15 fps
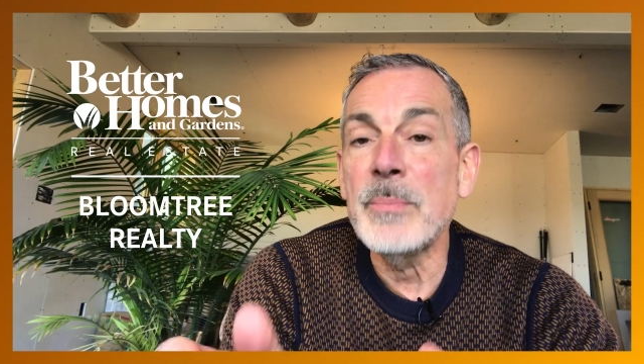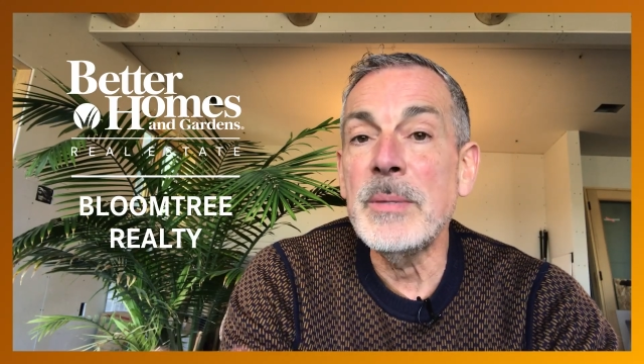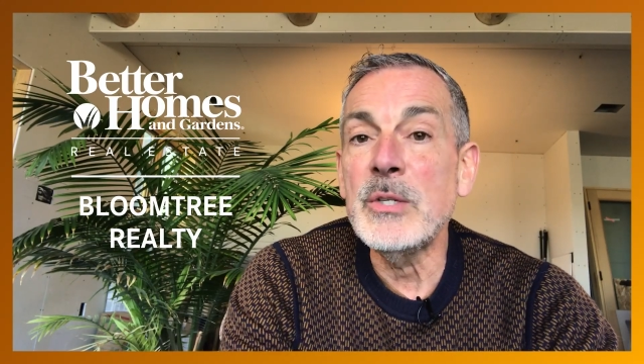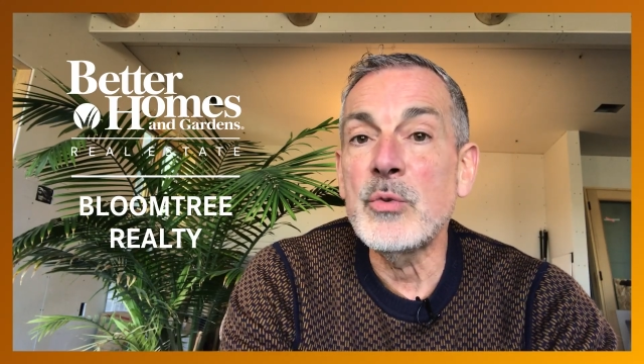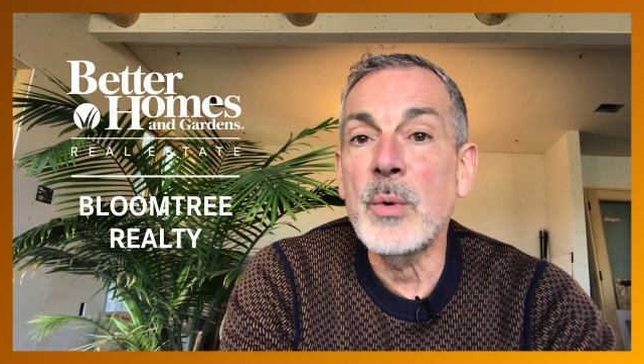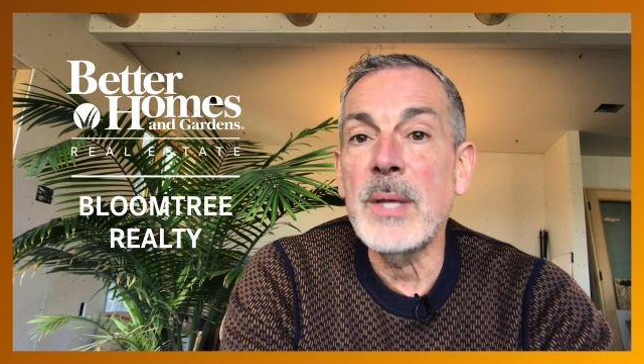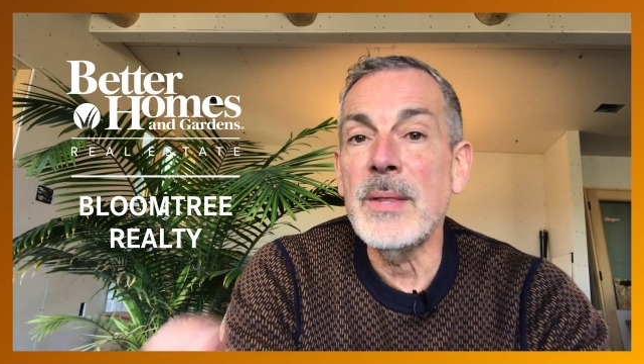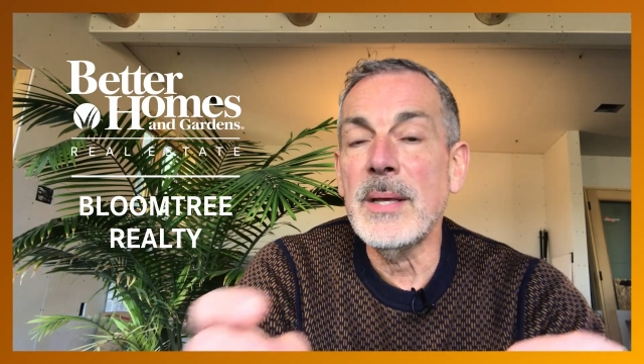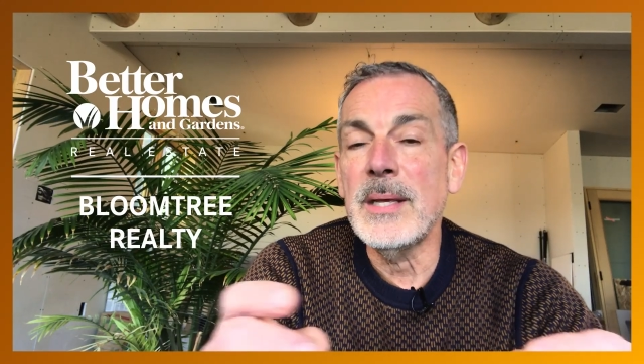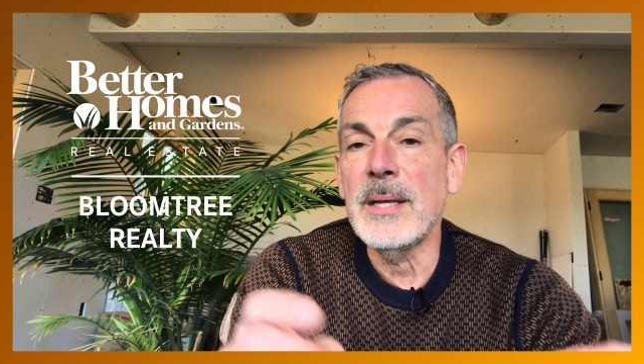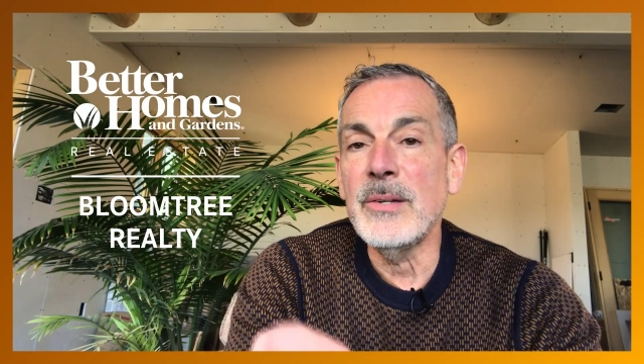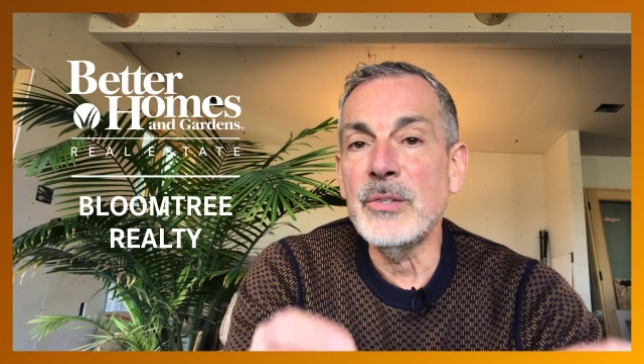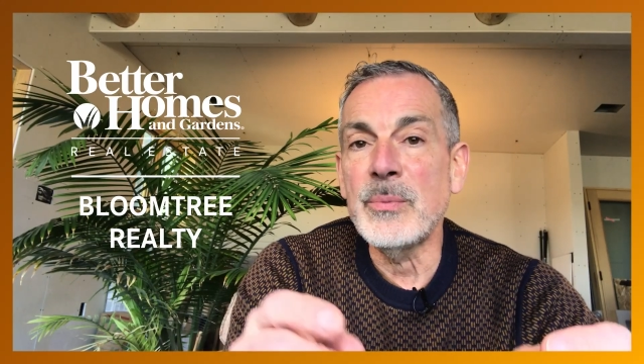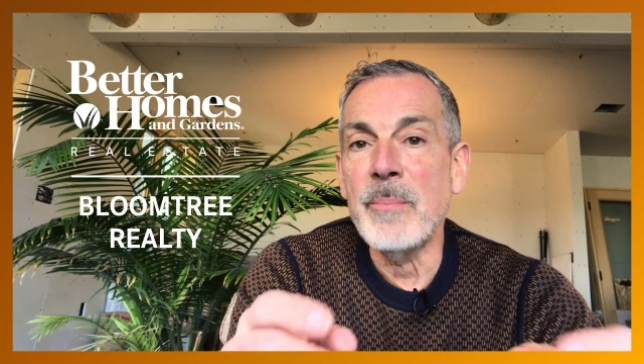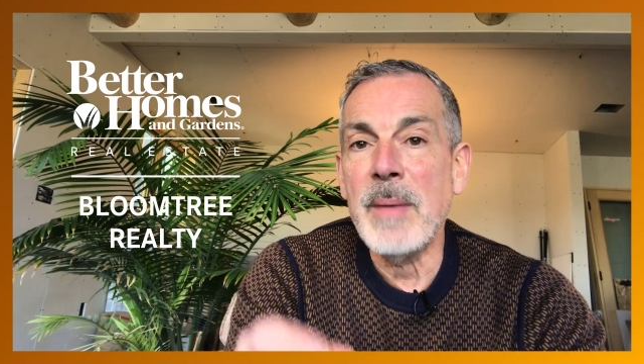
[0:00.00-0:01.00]
between the
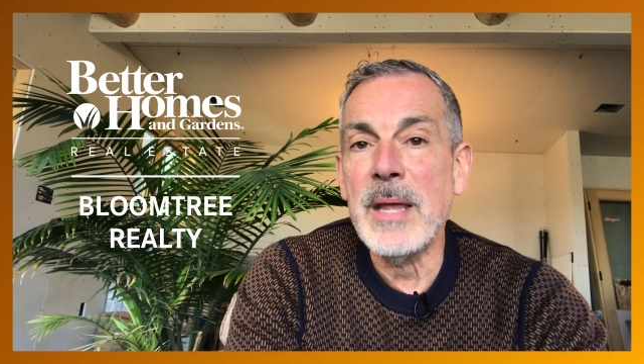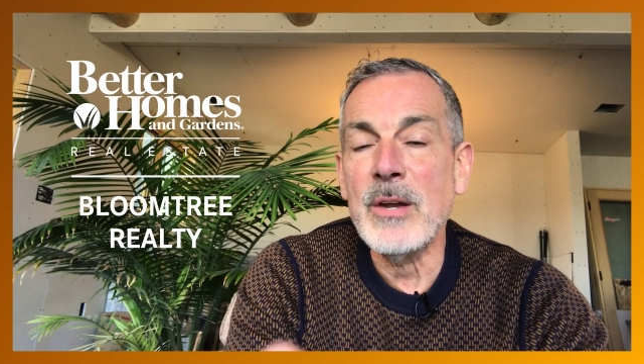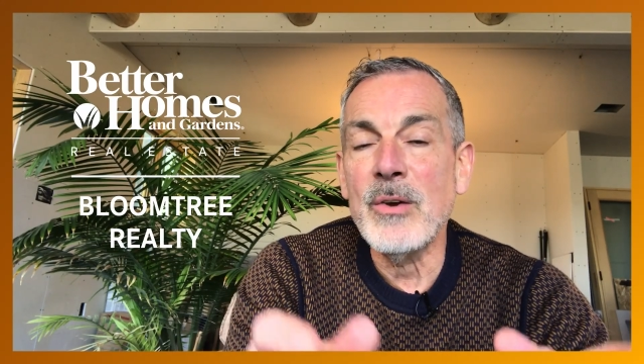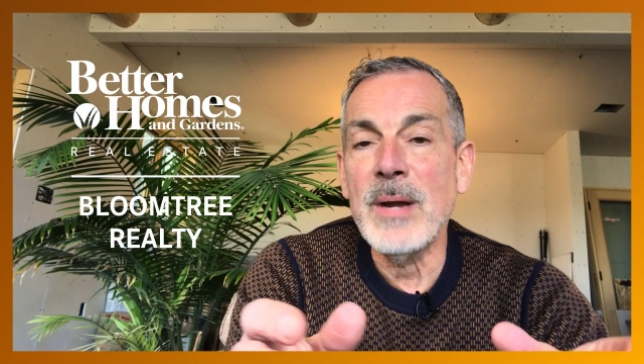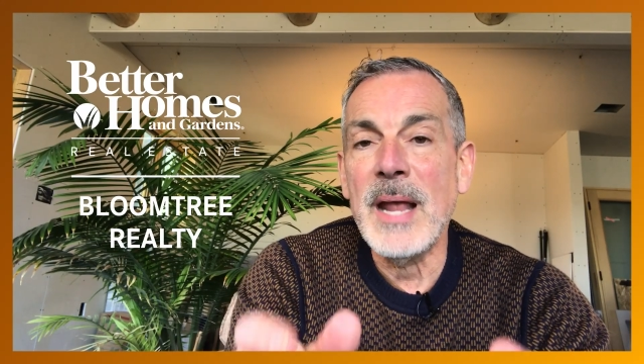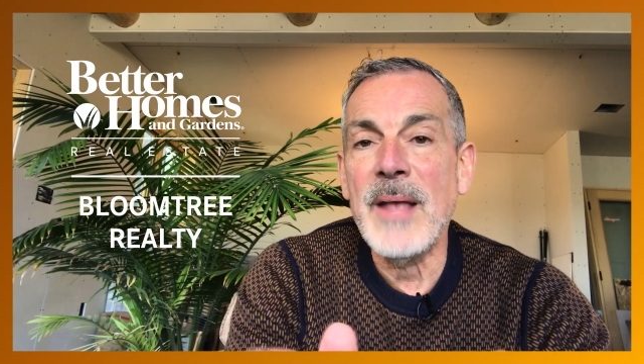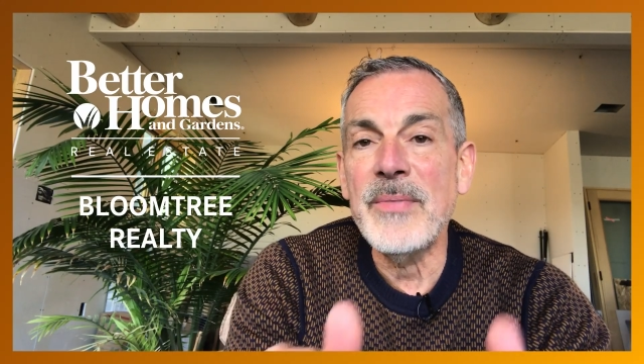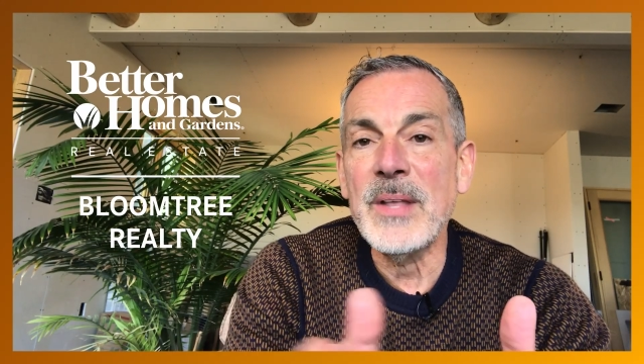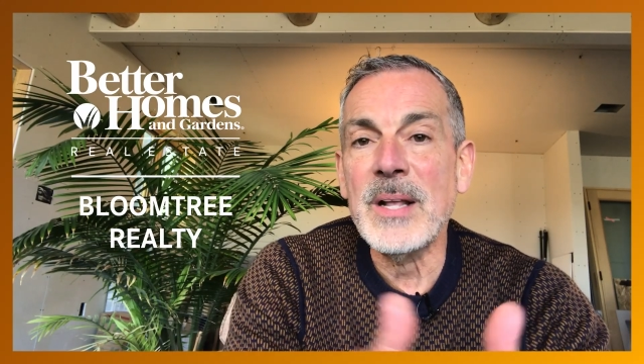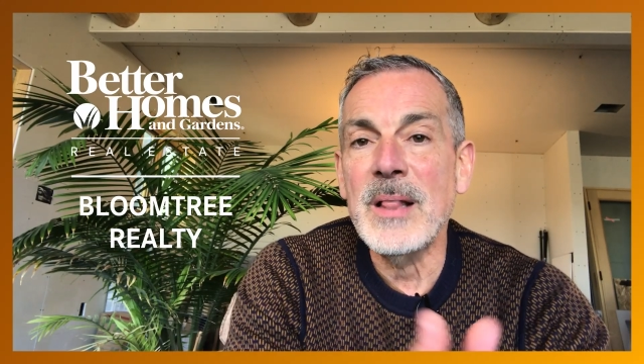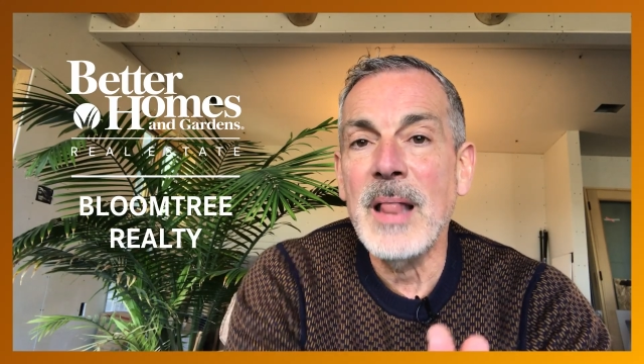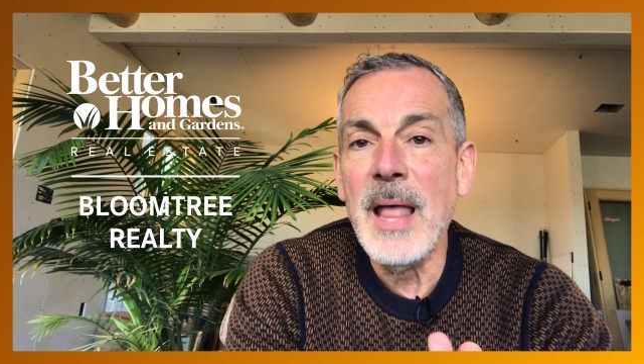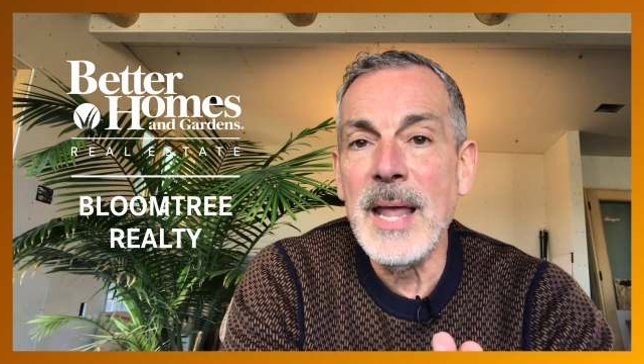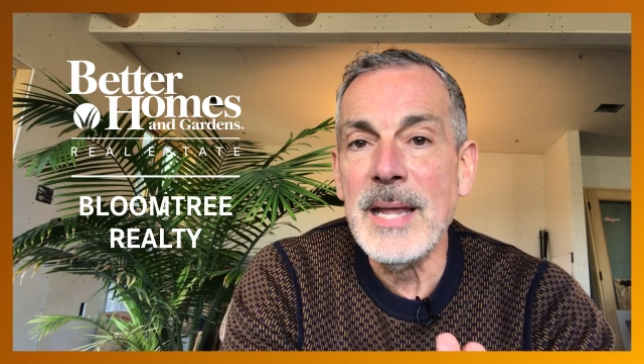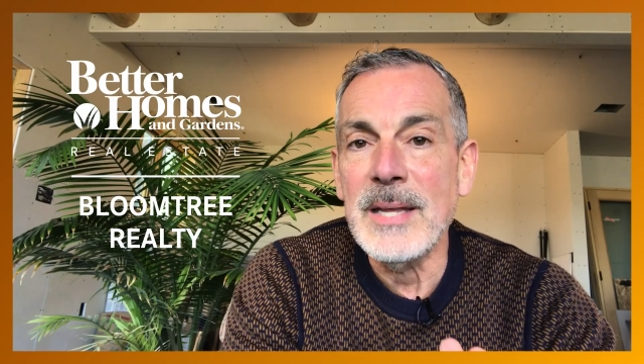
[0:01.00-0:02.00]
kilt maker and the
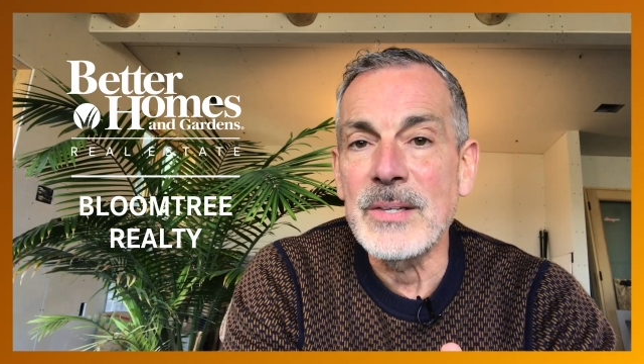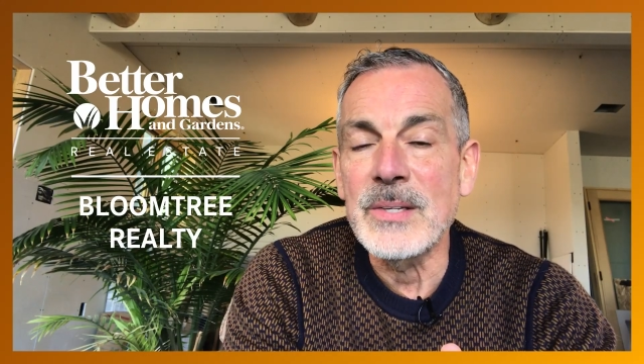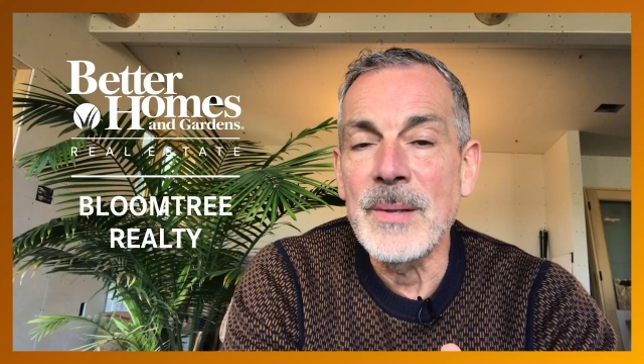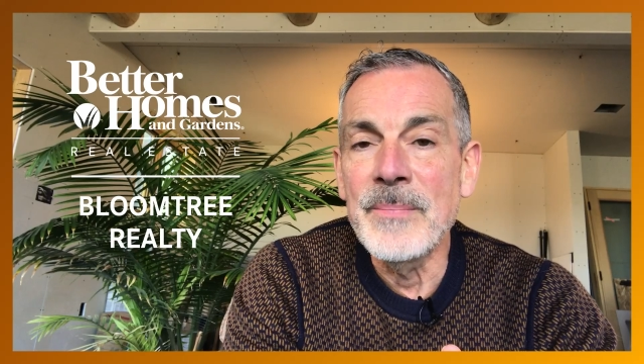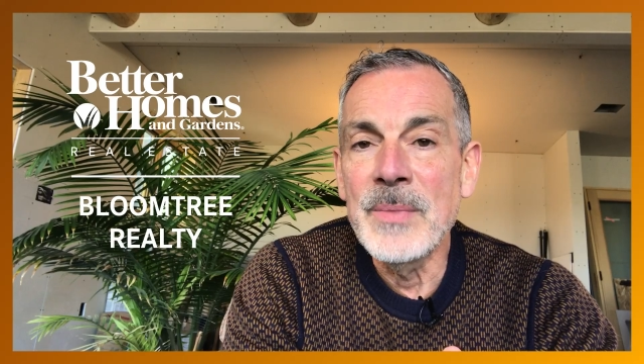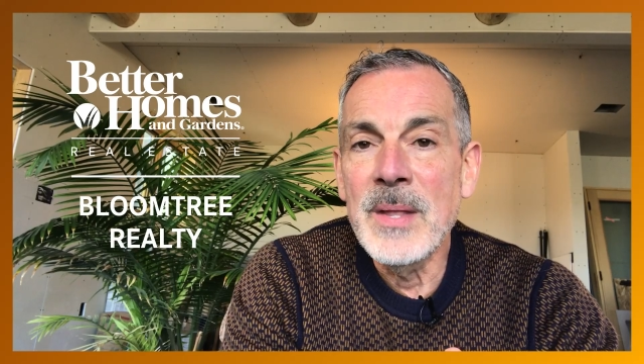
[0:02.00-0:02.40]
client.